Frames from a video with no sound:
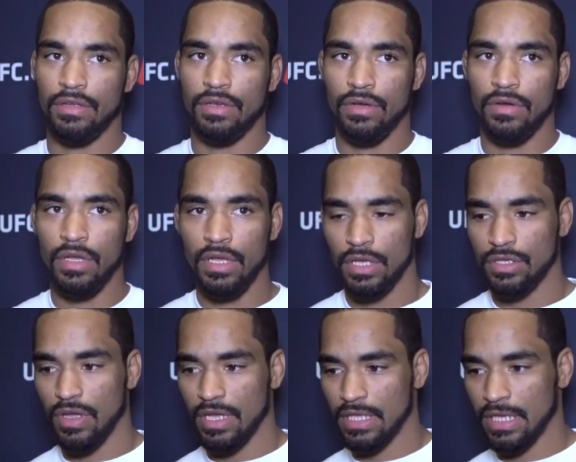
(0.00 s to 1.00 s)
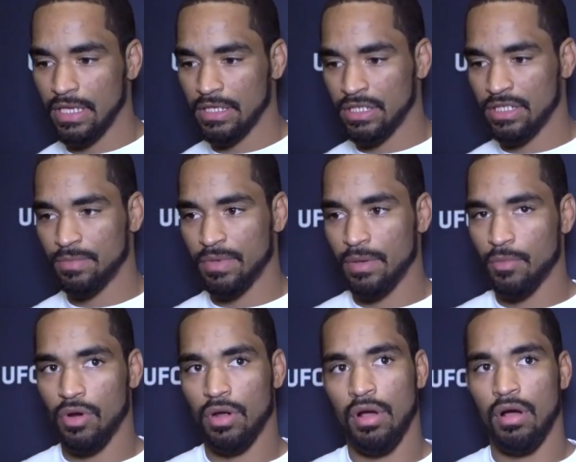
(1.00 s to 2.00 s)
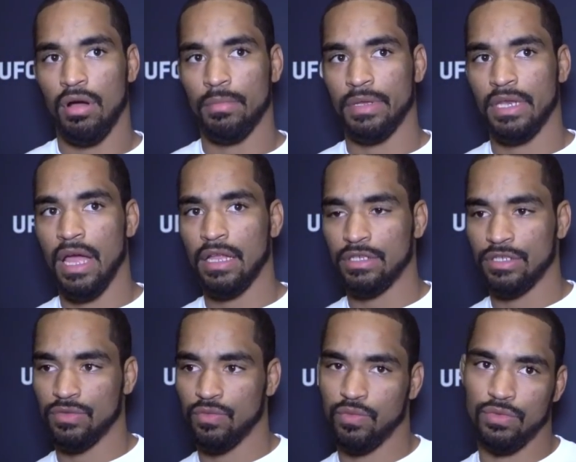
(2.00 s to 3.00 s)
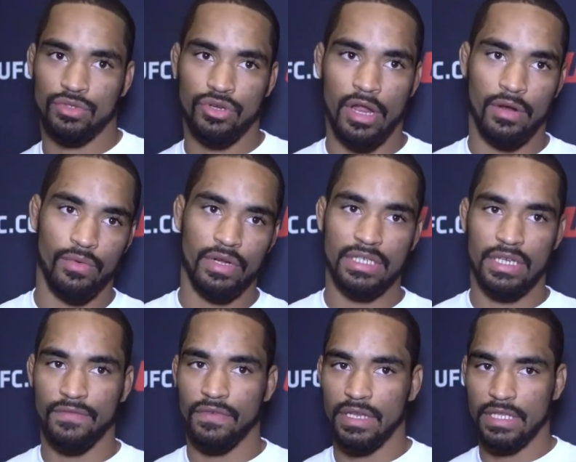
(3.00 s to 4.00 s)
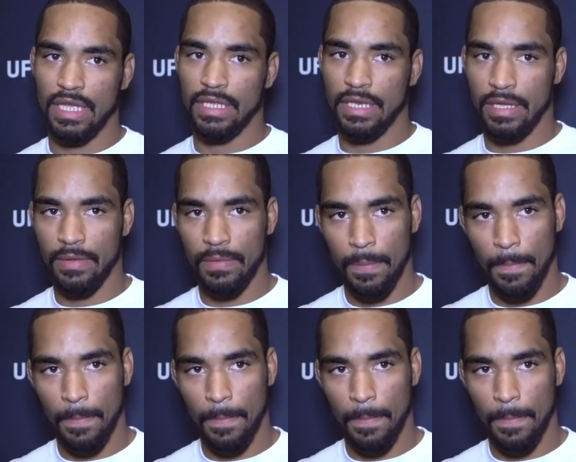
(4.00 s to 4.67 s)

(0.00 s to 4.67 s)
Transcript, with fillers: You know, so I think it's just being more calm and not just try to rush in for the takedown.